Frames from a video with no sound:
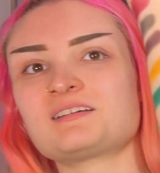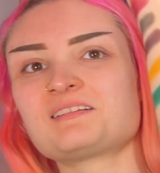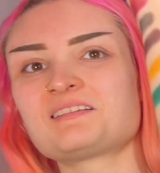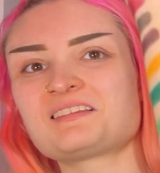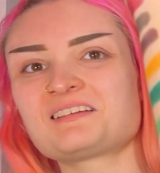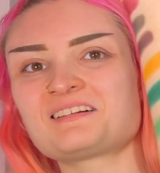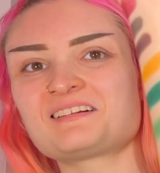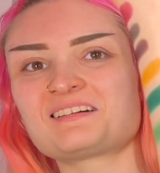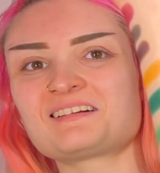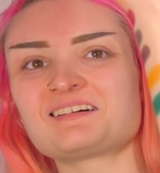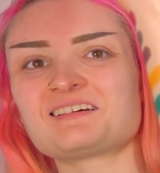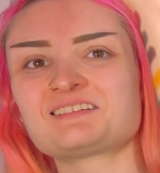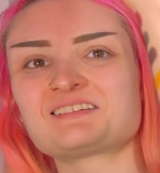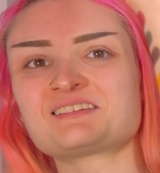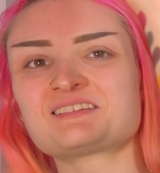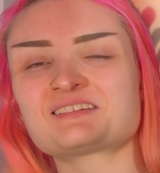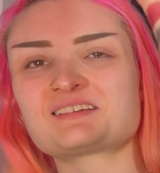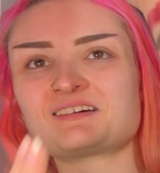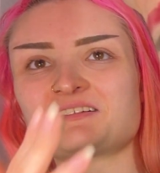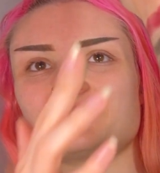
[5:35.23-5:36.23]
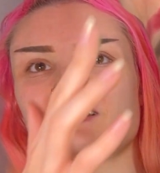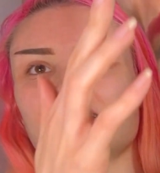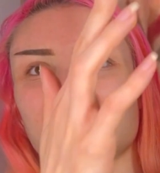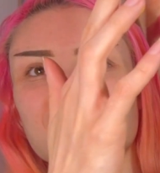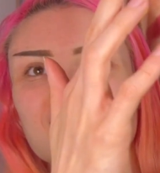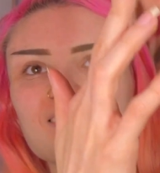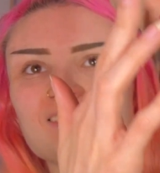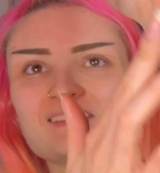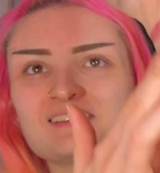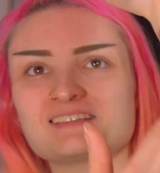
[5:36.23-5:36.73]
They're all just going
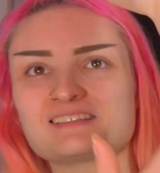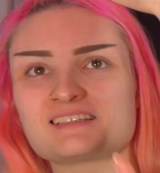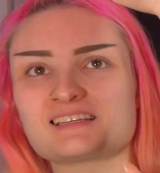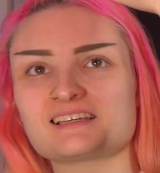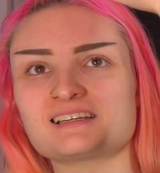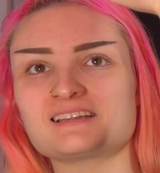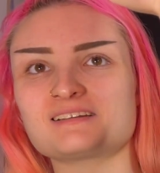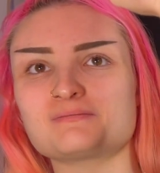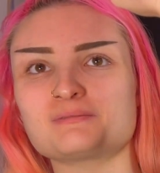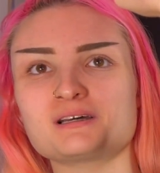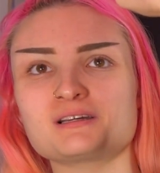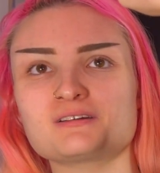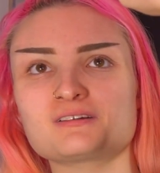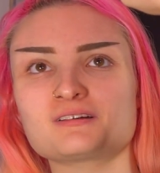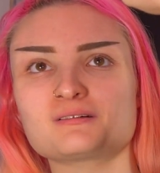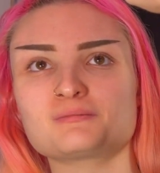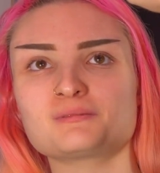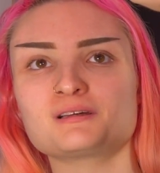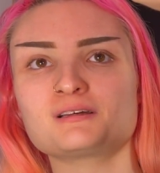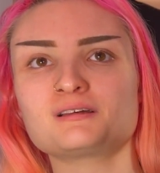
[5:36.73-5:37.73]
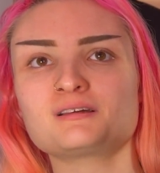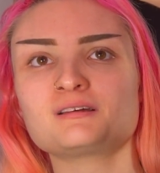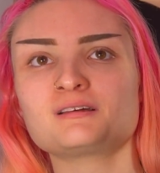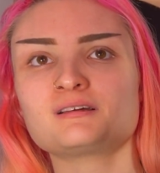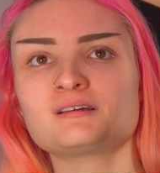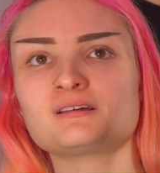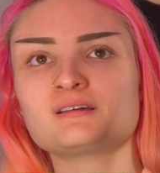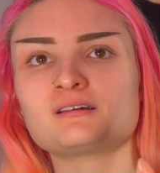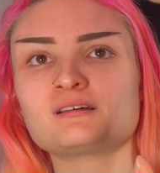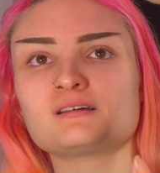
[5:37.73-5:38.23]
down the side of my arm.
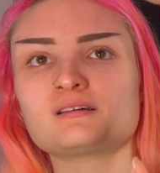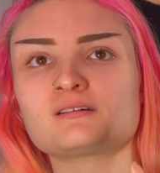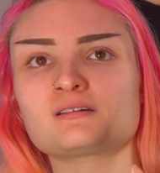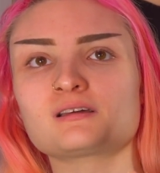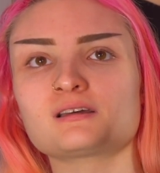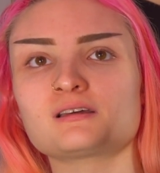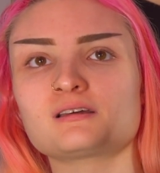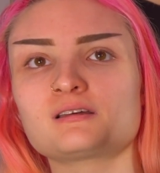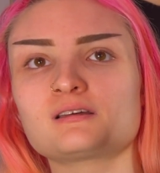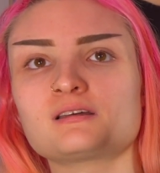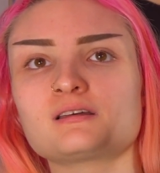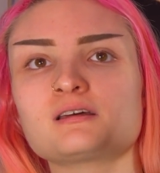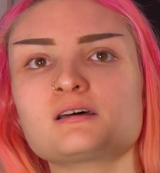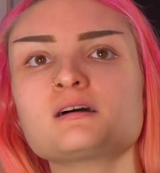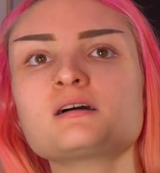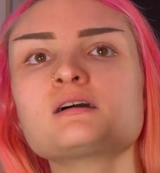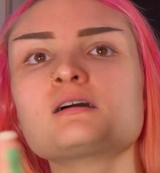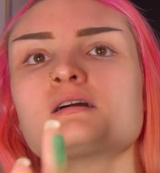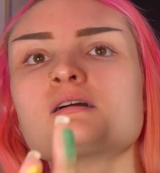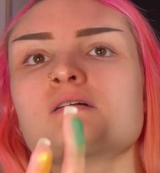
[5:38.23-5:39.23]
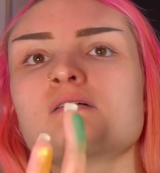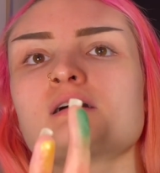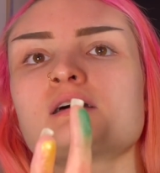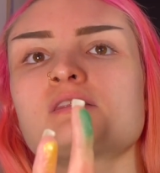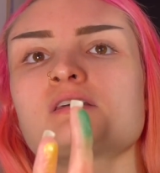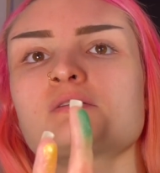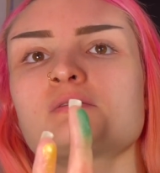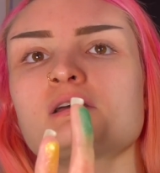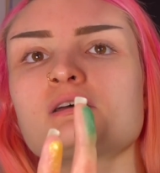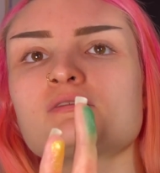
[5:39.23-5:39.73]
Okay, uh, I
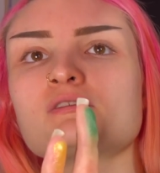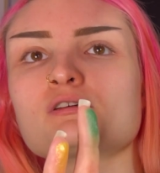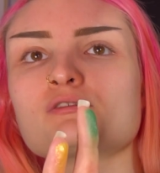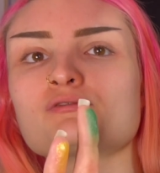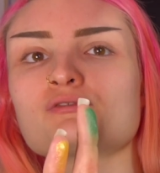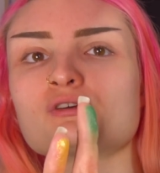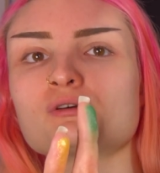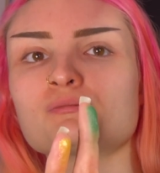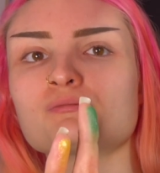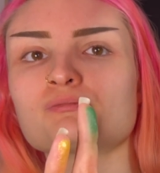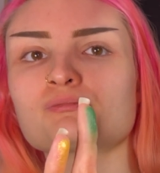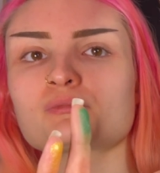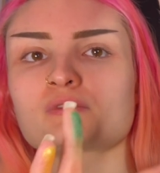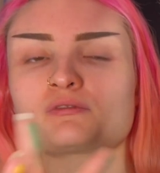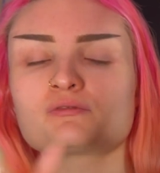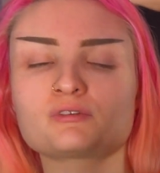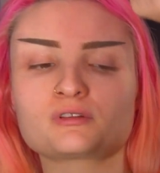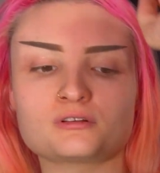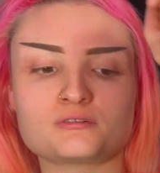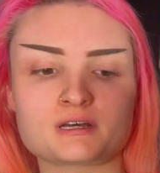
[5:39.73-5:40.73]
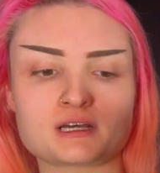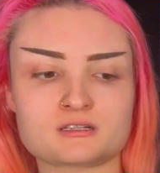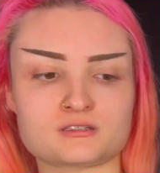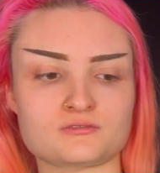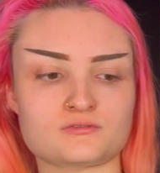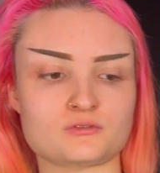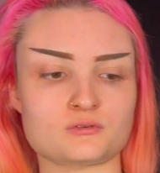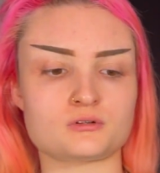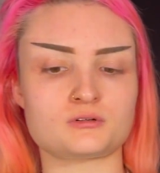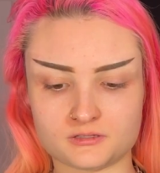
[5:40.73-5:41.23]
think we have enough room for the
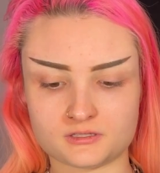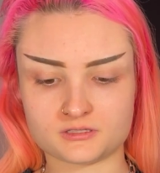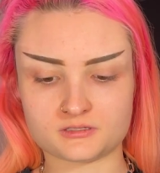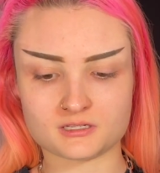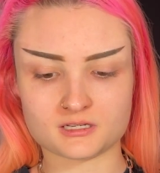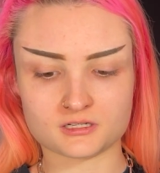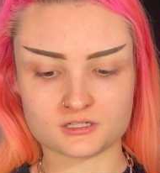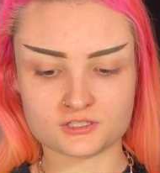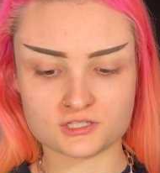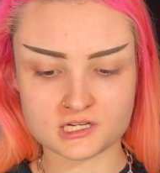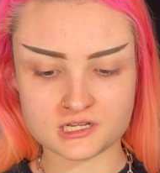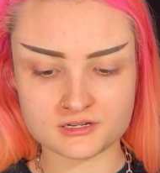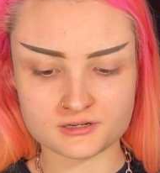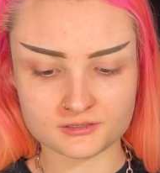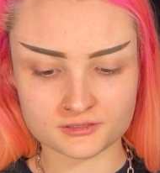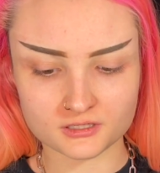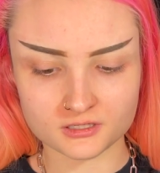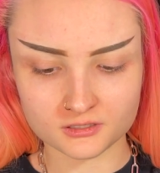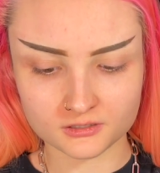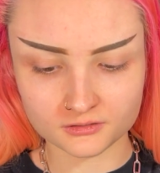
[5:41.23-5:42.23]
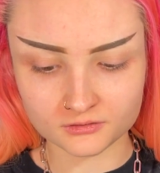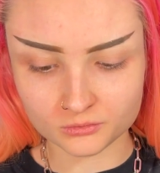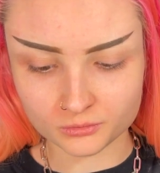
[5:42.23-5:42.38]
last four. This next shade is called